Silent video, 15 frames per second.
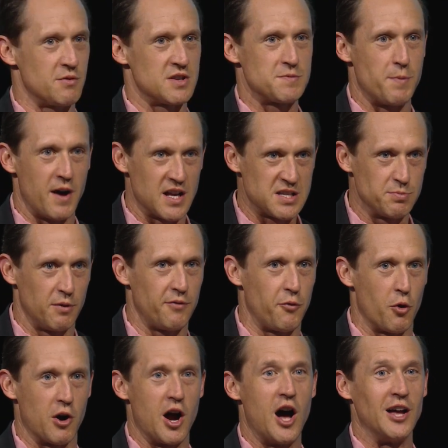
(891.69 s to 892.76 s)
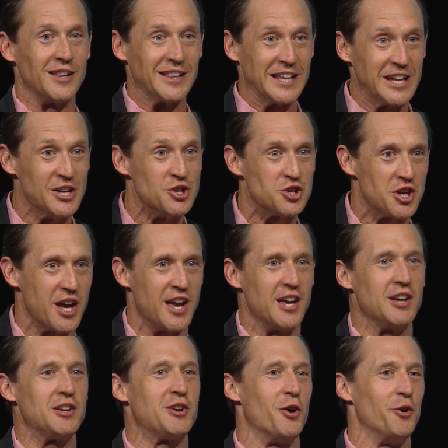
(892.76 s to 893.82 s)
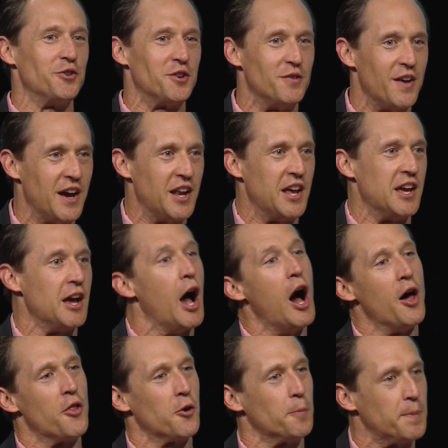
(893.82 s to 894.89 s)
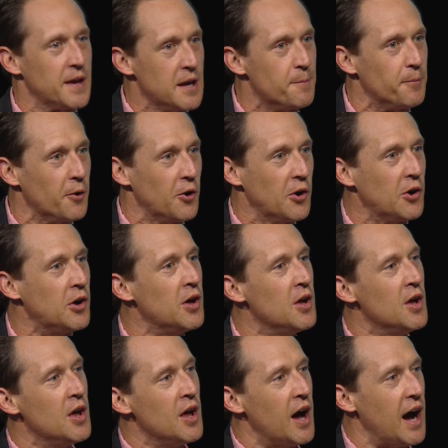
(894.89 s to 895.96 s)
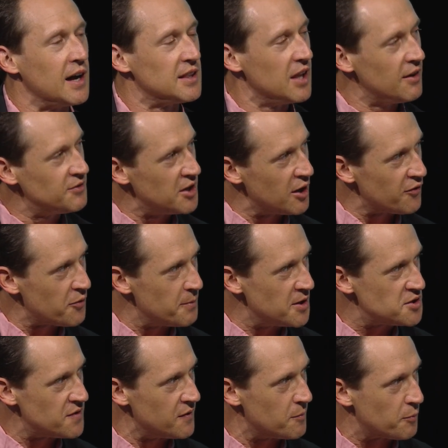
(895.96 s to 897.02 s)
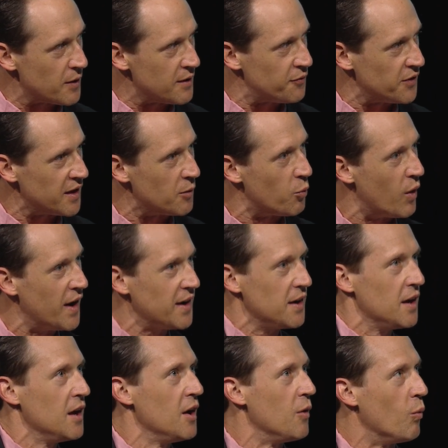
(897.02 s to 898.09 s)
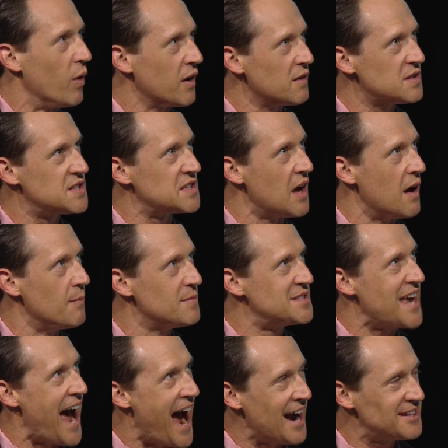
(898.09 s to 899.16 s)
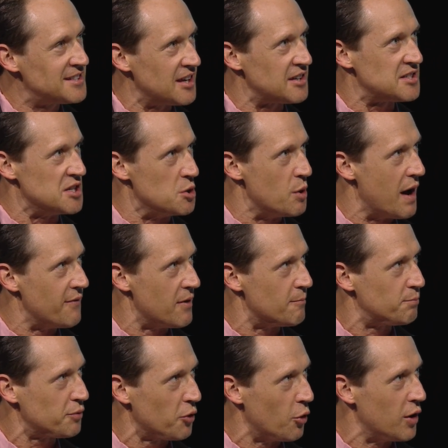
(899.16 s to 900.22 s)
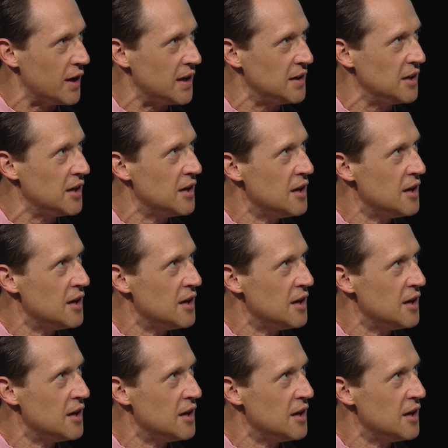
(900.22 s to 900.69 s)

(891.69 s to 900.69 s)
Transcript: responsible for unleashing, cultivating other people. I'd love to hear from each of you briefly, what are some tactics you have employed